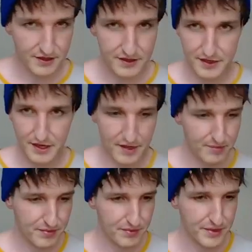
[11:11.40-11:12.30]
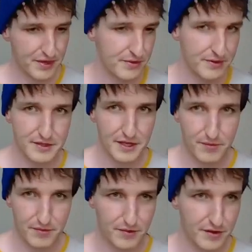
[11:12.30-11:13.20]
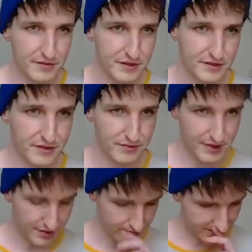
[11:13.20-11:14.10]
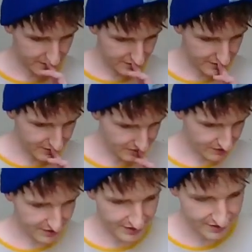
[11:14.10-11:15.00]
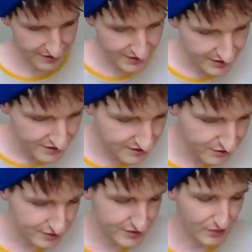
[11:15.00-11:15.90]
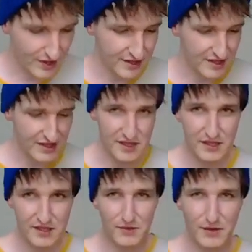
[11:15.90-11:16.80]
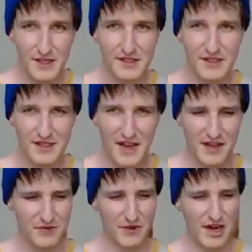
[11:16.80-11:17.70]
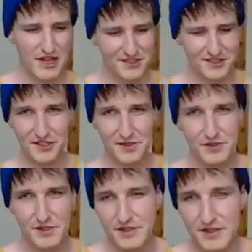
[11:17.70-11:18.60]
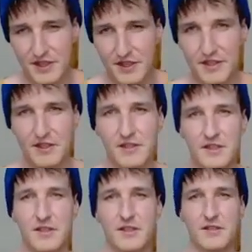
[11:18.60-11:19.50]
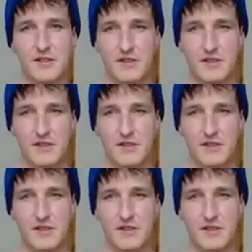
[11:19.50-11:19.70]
clap you some of these rhythms or the whole thing. So it's 29 relationships, and